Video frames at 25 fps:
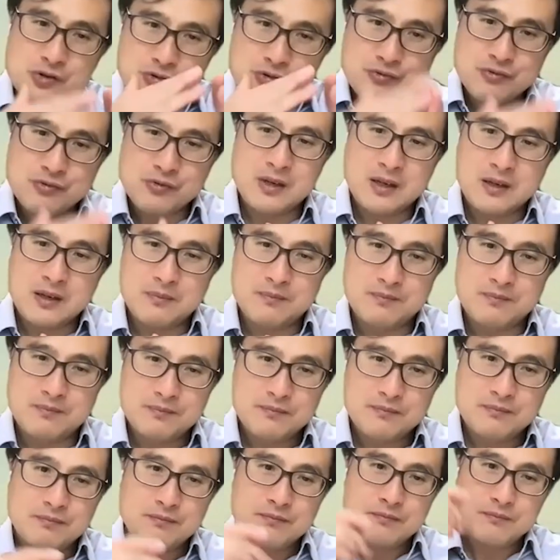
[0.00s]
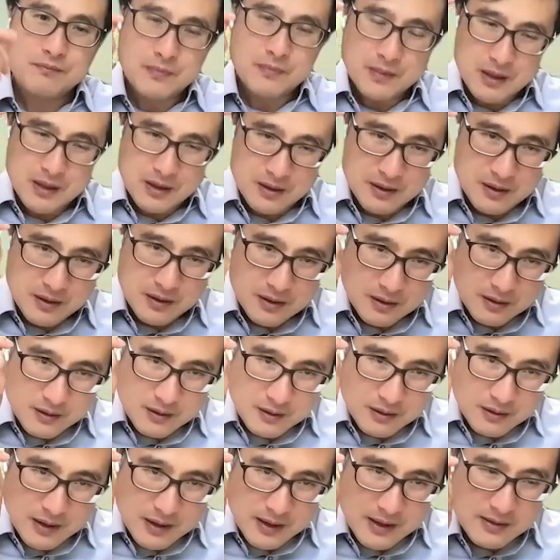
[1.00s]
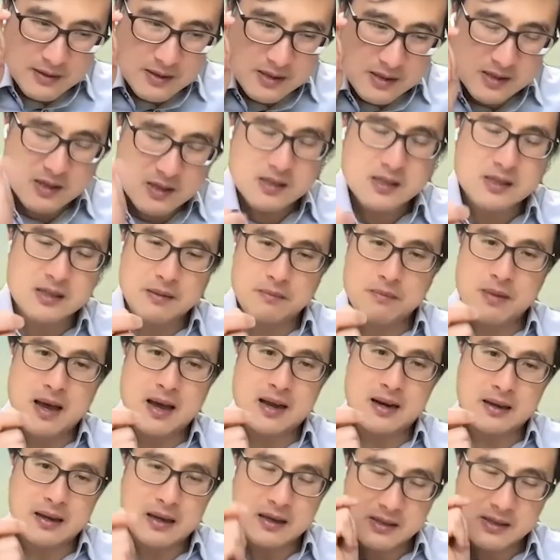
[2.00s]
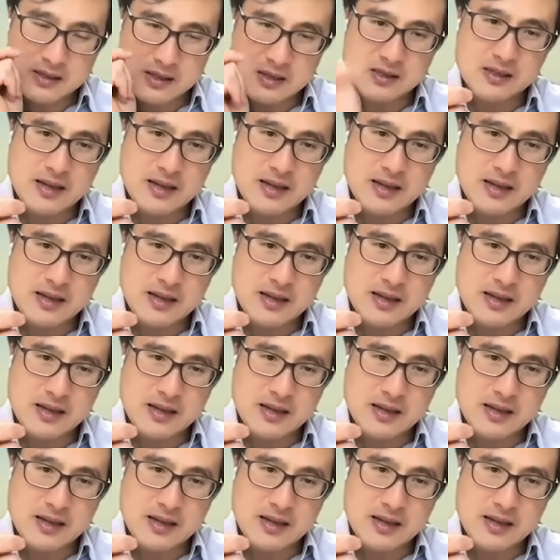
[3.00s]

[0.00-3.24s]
upstream and systemic